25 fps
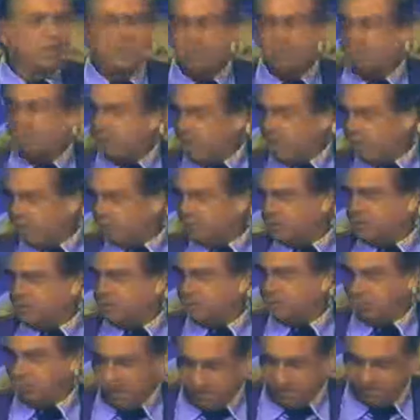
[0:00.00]
the
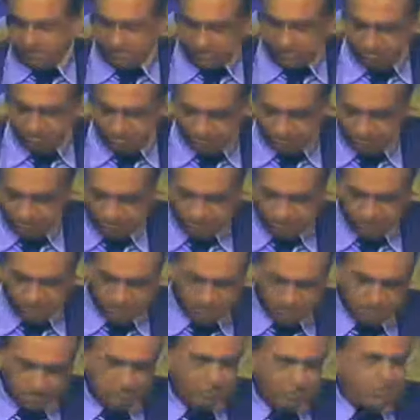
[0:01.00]
Belgian Relief Commission, and
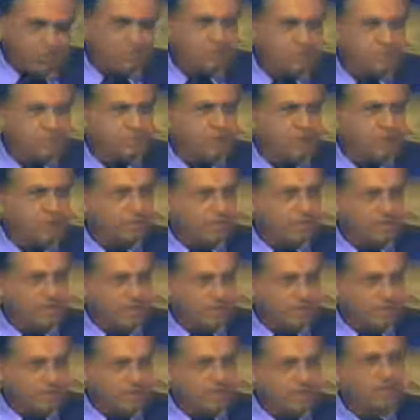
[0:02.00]
they put out the
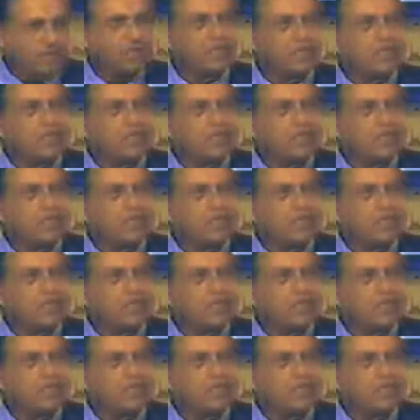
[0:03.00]
propaganda